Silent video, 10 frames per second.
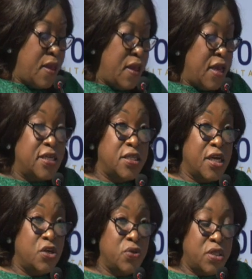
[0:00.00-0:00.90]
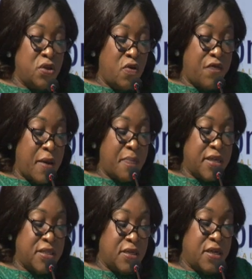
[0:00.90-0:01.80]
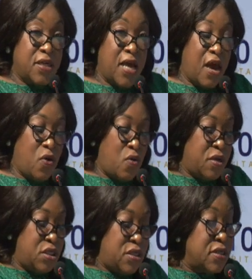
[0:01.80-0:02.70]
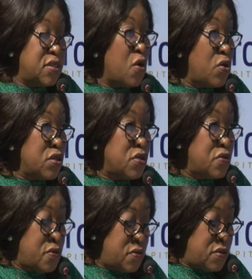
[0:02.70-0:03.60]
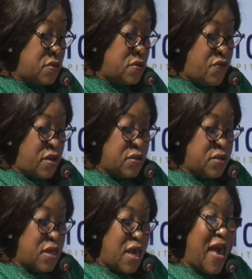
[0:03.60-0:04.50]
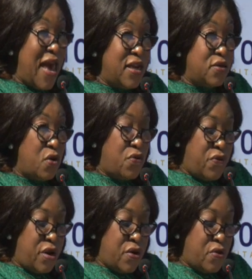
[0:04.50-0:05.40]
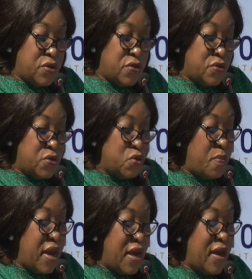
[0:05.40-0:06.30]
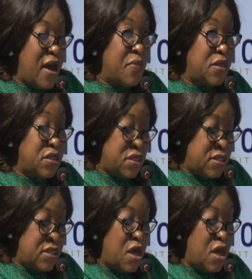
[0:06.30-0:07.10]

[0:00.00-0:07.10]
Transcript: It is the duty of our ambassadors, high commissioners, consul generals, and honorary consuls to make our missions